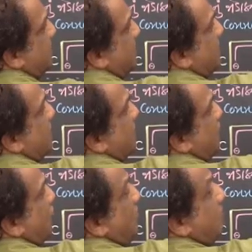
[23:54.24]
Here
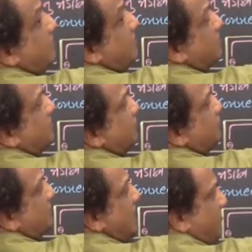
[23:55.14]
for common base it
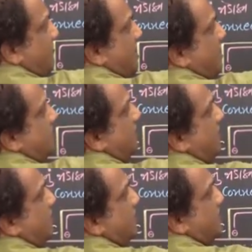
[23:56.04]
was alpha,
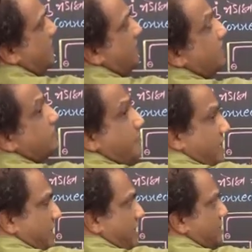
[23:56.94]
now here it is
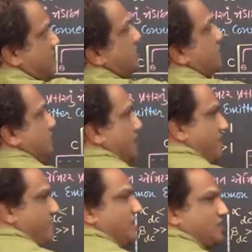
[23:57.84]
beta. The
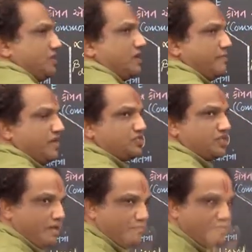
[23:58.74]
definition remains
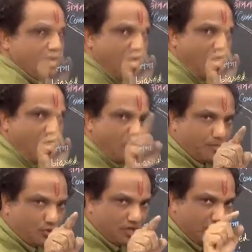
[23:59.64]
same,
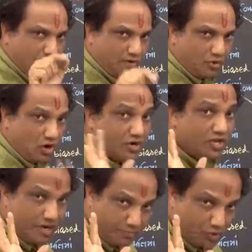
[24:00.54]
output current
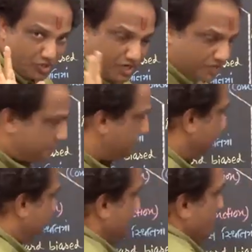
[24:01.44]
upon input current.
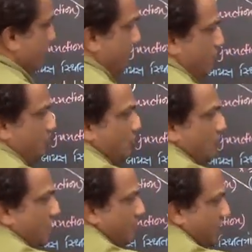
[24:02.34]
When you want to
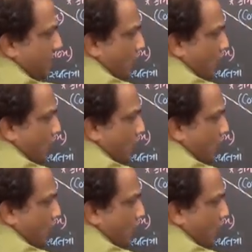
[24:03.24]
determine